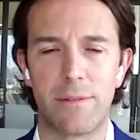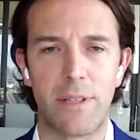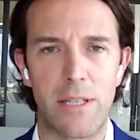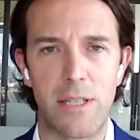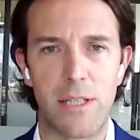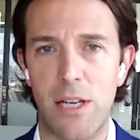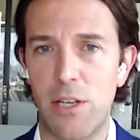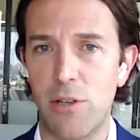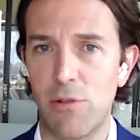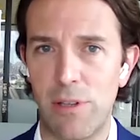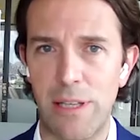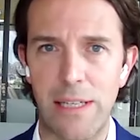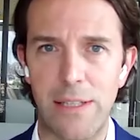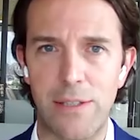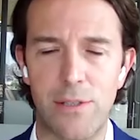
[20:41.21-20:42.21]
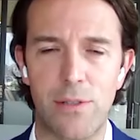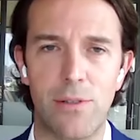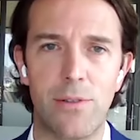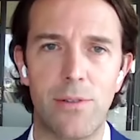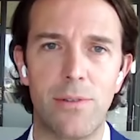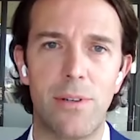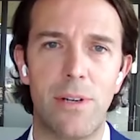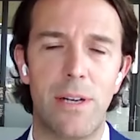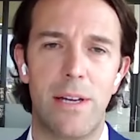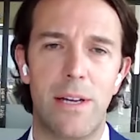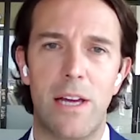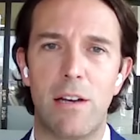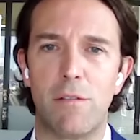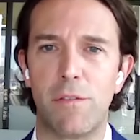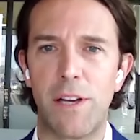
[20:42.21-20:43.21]
continually to
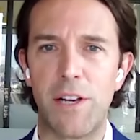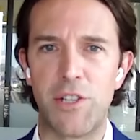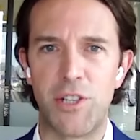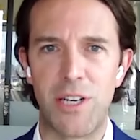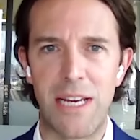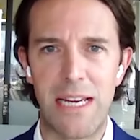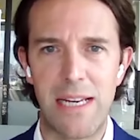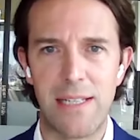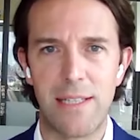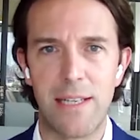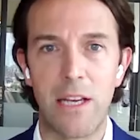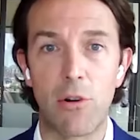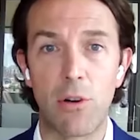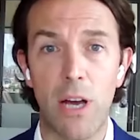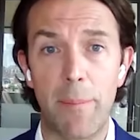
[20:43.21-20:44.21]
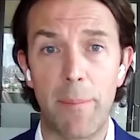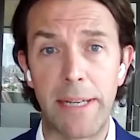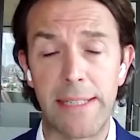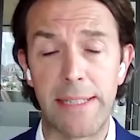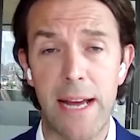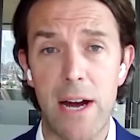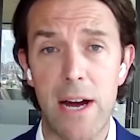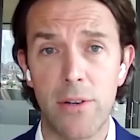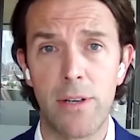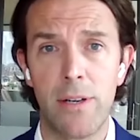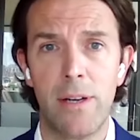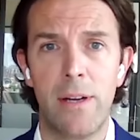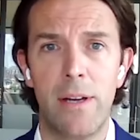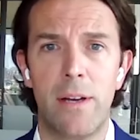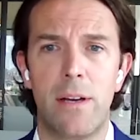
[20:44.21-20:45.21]
inflation easing or coming down,